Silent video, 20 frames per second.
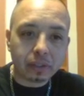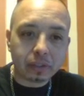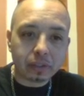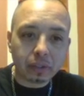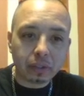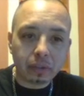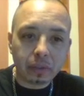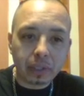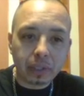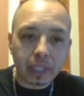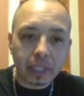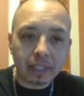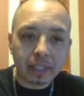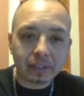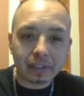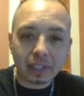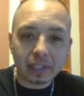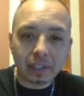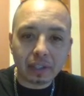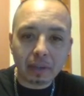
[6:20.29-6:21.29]
so you can
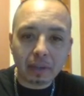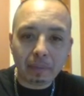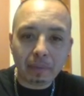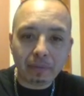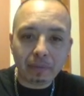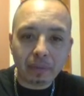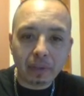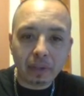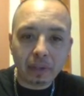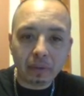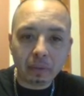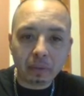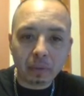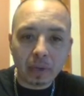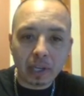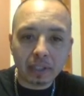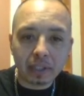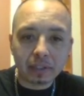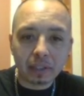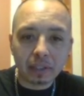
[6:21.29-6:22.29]
set it up if you didn't
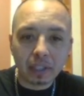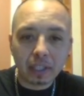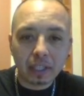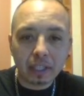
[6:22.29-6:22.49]
want